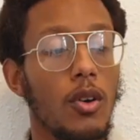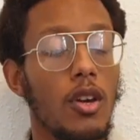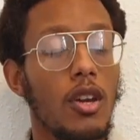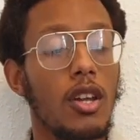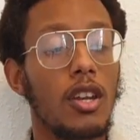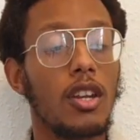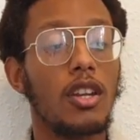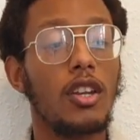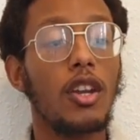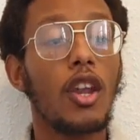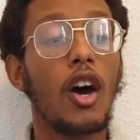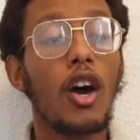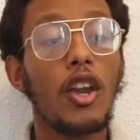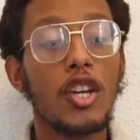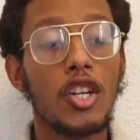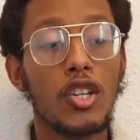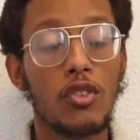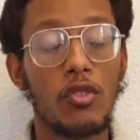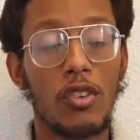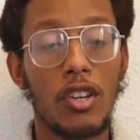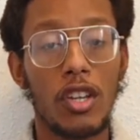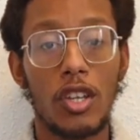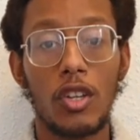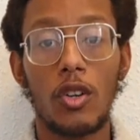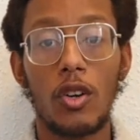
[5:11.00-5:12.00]

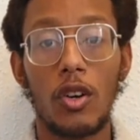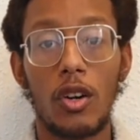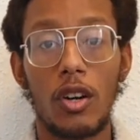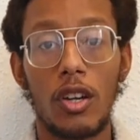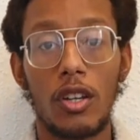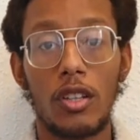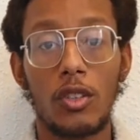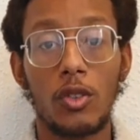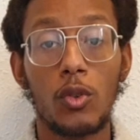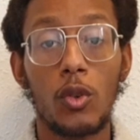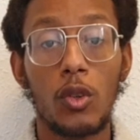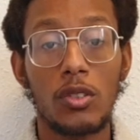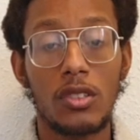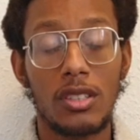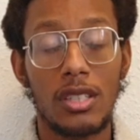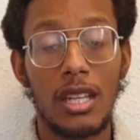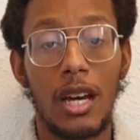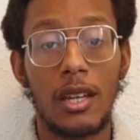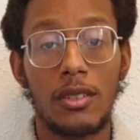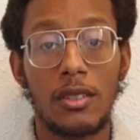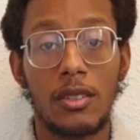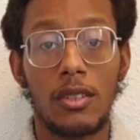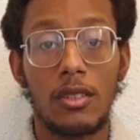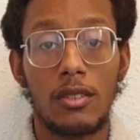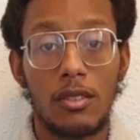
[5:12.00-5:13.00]
nurturing your daughters how
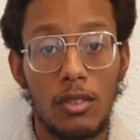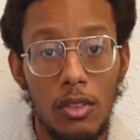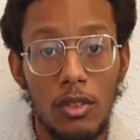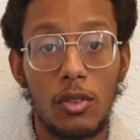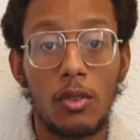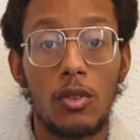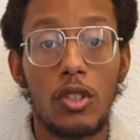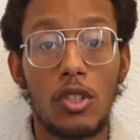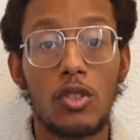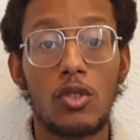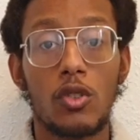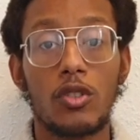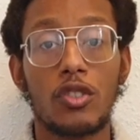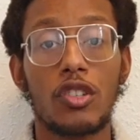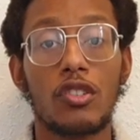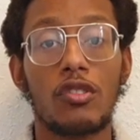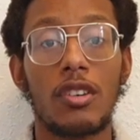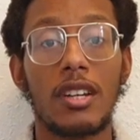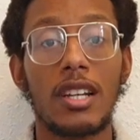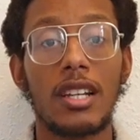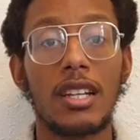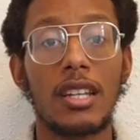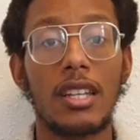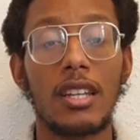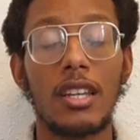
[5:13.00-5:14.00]
to do the chores
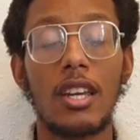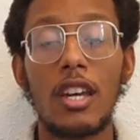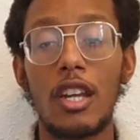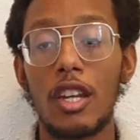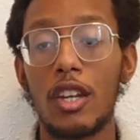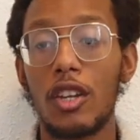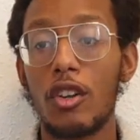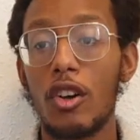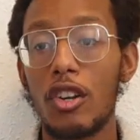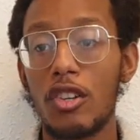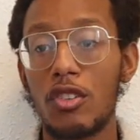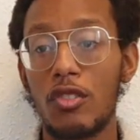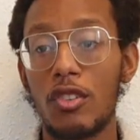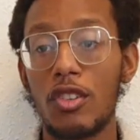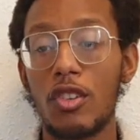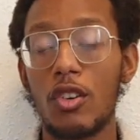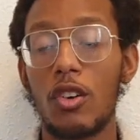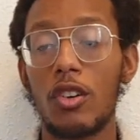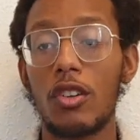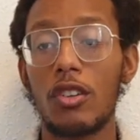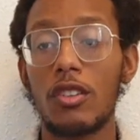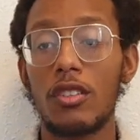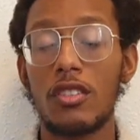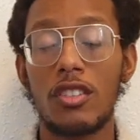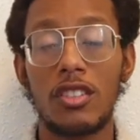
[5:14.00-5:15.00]
correctly, nurturing
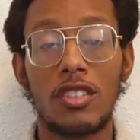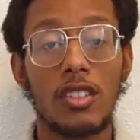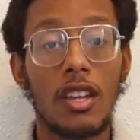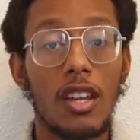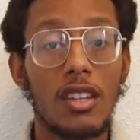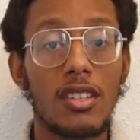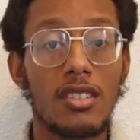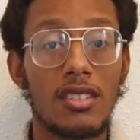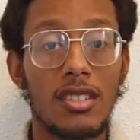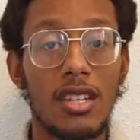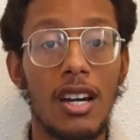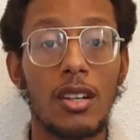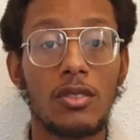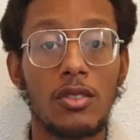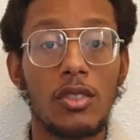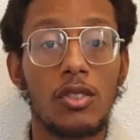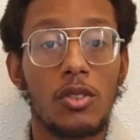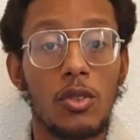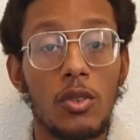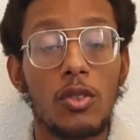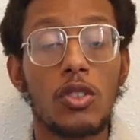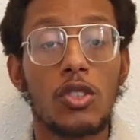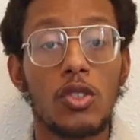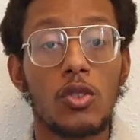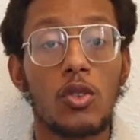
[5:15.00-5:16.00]
your sons how to
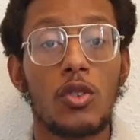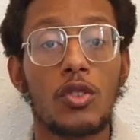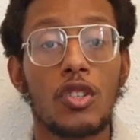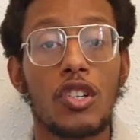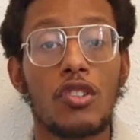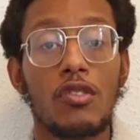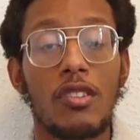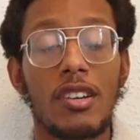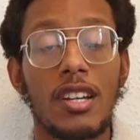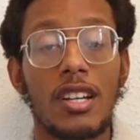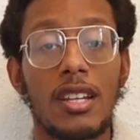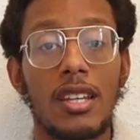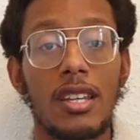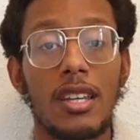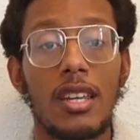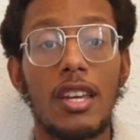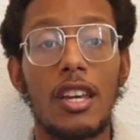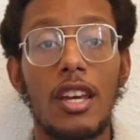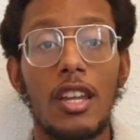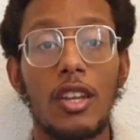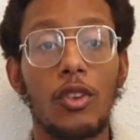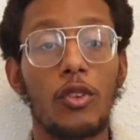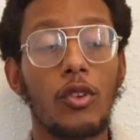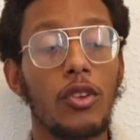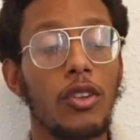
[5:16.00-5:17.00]
do the chores correctly,
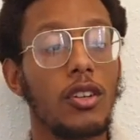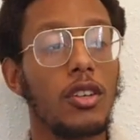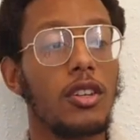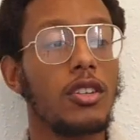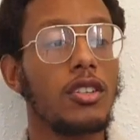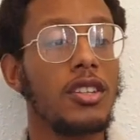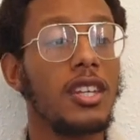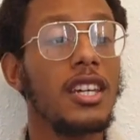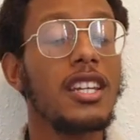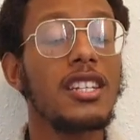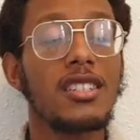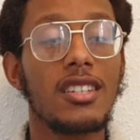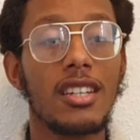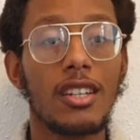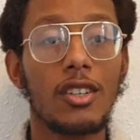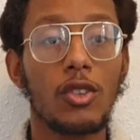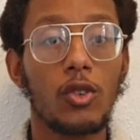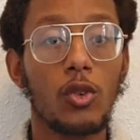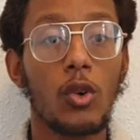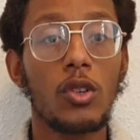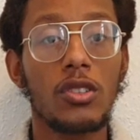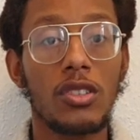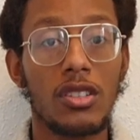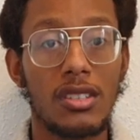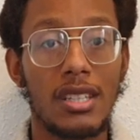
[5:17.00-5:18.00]
not teaching
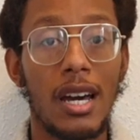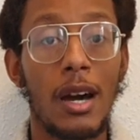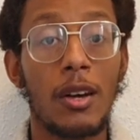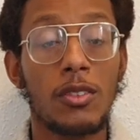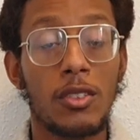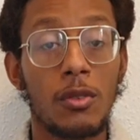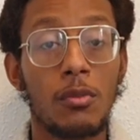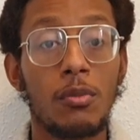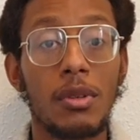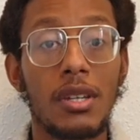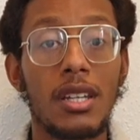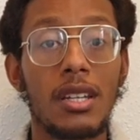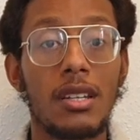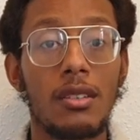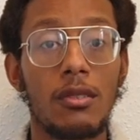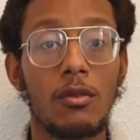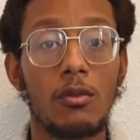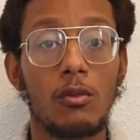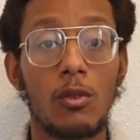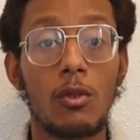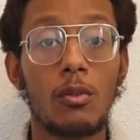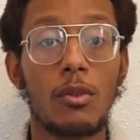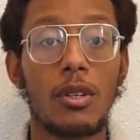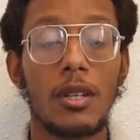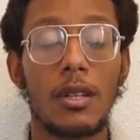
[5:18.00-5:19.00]
daughters how to be
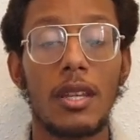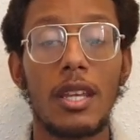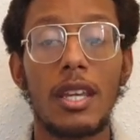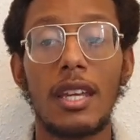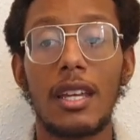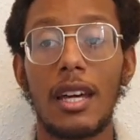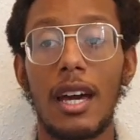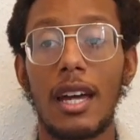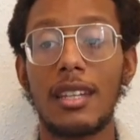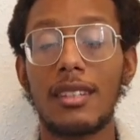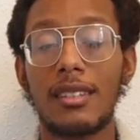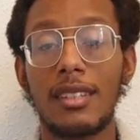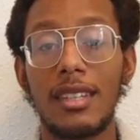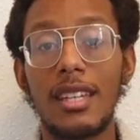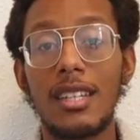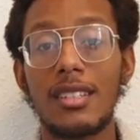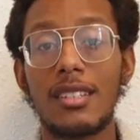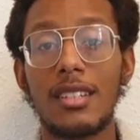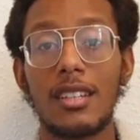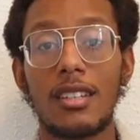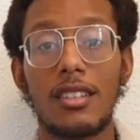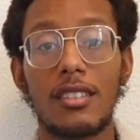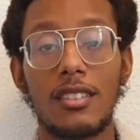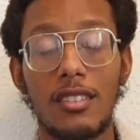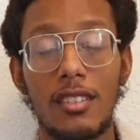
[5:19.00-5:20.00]
women, and
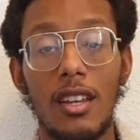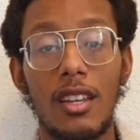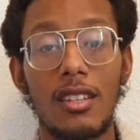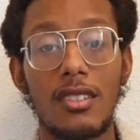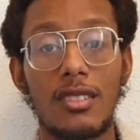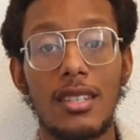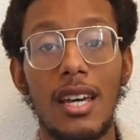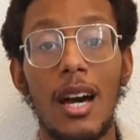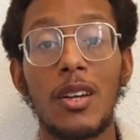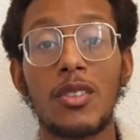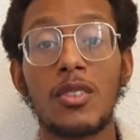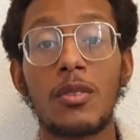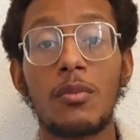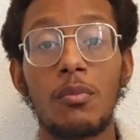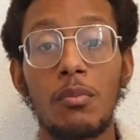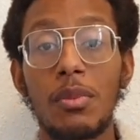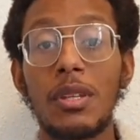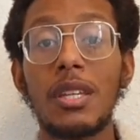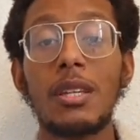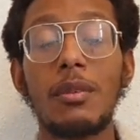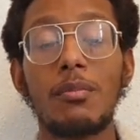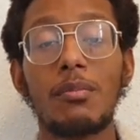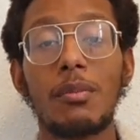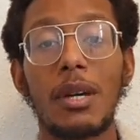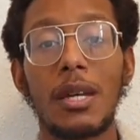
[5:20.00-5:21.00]
teaching sons how to
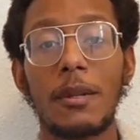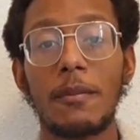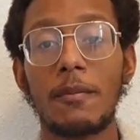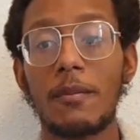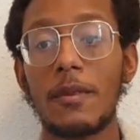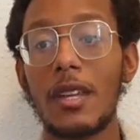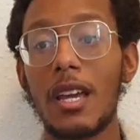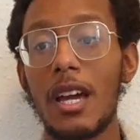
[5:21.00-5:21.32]
be men.